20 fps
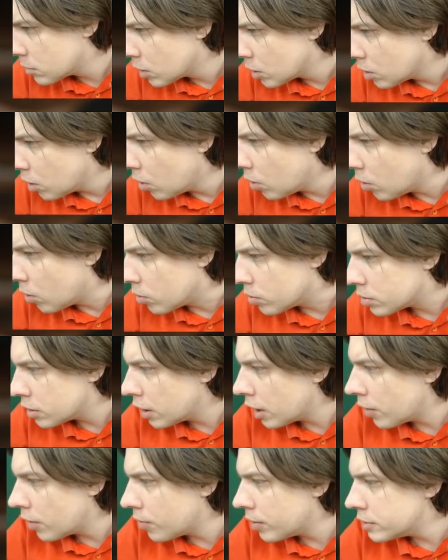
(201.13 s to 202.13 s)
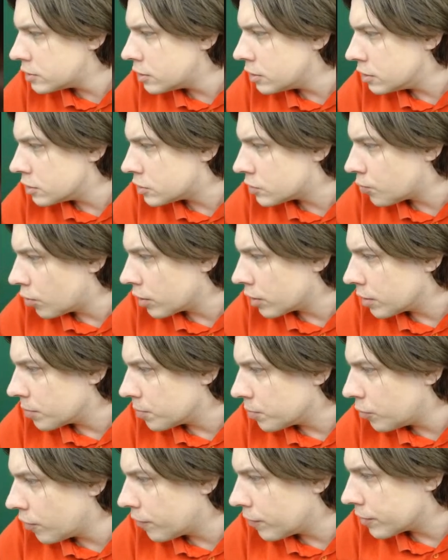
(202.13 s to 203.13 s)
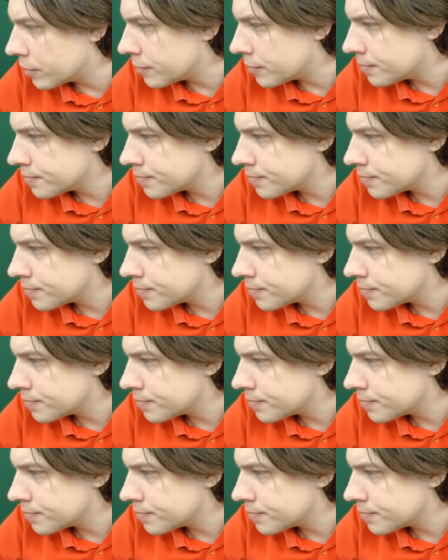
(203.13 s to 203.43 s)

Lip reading: Oh, now I see it's working. Perfect.